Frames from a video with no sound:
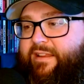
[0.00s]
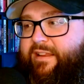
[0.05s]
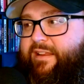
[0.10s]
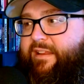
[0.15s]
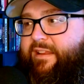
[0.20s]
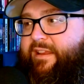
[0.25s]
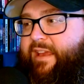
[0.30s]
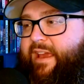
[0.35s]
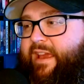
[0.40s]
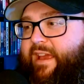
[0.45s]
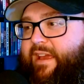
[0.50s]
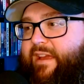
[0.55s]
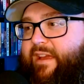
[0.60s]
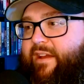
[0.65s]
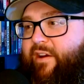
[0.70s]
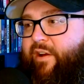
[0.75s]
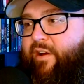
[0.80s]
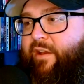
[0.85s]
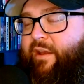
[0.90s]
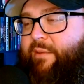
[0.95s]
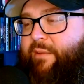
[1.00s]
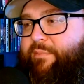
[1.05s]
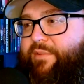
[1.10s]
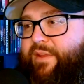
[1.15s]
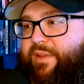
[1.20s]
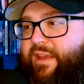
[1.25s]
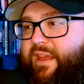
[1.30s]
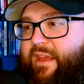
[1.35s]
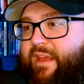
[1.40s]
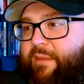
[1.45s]
Yeah, all I'm
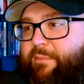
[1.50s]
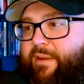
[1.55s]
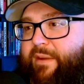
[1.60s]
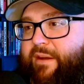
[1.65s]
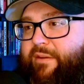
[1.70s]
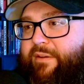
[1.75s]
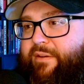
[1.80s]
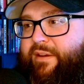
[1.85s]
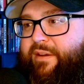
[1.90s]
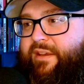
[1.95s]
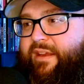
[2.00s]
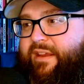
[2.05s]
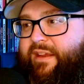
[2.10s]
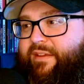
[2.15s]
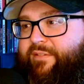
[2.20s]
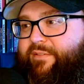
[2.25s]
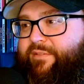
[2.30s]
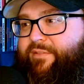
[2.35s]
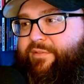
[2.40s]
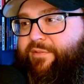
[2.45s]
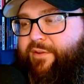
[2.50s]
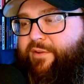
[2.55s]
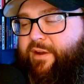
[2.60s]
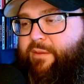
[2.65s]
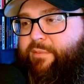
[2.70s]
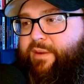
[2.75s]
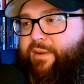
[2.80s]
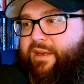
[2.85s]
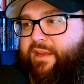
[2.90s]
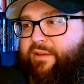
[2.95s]
thinking about, and like for
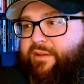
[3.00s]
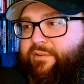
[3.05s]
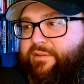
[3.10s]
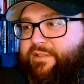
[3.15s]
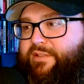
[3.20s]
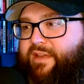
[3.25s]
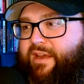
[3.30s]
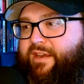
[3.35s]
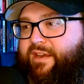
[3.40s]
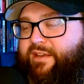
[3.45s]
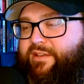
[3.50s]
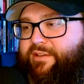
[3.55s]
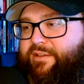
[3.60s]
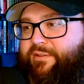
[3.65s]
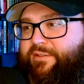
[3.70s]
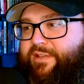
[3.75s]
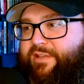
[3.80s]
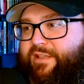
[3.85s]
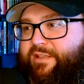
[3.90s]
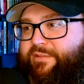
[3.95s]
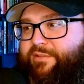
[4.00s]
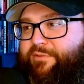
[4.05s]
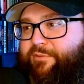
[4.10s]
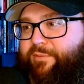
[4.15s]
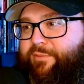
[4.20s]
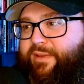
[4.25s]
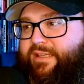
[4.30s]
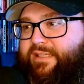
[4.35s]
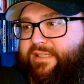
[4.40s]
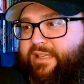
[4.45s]
anybody who's not in Tucson, this
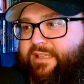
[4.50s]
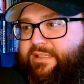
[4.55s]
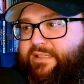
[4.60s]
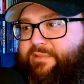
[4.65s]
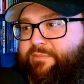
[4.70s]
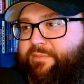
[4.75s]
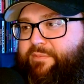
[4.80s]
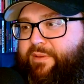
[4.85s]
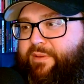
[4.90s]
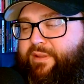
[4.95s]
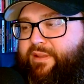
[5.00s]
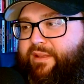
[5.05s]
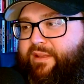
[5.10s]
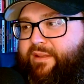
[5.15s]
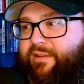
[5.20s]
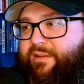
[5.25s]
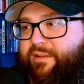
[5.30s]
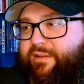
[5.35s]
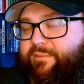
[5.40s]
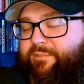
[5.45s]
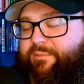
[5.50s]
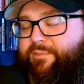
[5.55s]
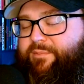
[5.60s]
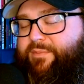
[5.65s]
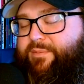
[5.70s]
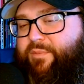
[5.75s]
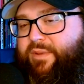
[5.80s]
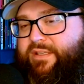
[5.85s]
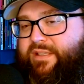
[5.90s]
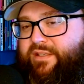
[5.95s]
won't make sense, but
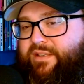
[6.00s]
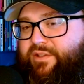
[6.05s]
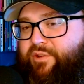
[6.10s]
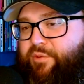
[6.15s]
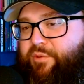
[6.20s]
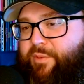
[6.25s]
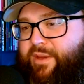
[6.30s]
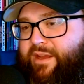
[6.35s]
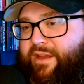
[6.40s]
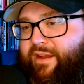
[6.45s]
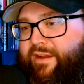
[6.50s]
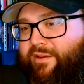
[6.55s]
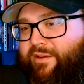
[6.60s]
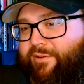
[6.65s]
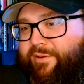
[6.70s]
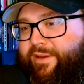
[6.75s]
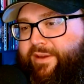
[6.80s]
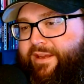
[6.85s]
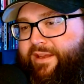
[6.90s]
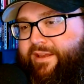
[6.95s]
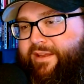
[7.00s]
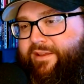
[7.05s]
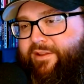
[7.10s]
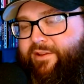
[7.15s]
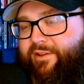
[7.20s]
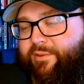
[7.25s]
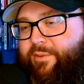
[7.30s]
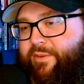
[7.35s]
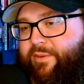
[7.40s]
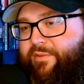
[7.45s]
what's the Tumakakari
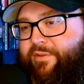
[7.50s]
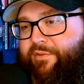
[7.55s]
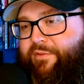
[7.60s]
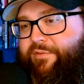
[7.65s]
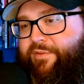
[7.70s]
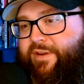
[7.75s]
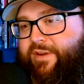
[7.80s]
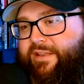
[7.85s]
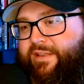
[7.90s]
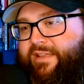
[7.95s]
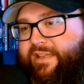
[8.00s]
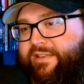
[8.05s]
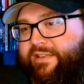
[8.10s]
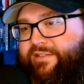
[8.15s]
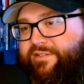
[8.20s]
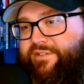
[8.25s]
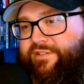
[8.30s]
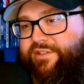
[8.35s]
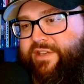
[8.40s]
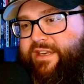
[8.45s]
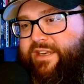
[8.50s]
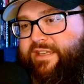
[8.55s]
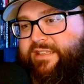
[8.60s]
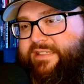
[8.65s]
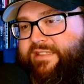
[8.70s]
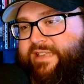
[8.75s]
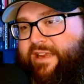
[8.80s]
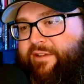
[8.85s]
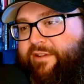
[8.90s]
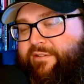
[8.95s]
Hill or whatever the fuck that shit
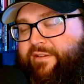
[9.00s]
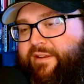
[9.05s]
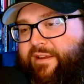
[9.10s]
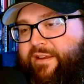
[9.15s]
is down